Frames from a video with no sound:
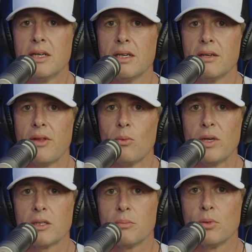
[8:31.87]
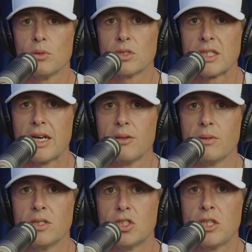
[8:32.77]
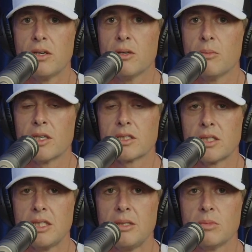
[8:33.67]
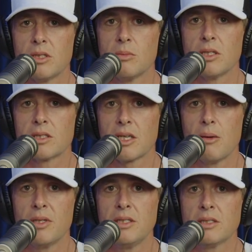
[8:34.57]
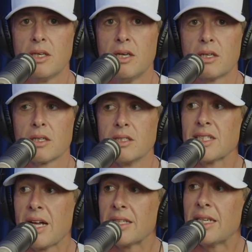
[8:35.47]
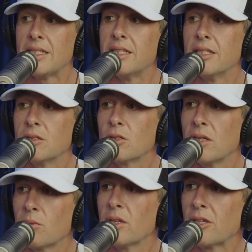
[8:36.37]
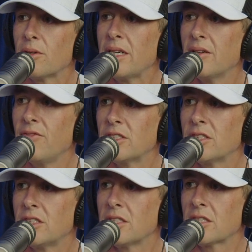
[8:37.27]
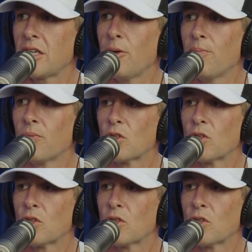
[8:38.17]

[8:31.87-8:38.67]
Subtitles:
that we could pull together and share amongst teams and amongst companies consolidates the industry and really created efficiencies of scale.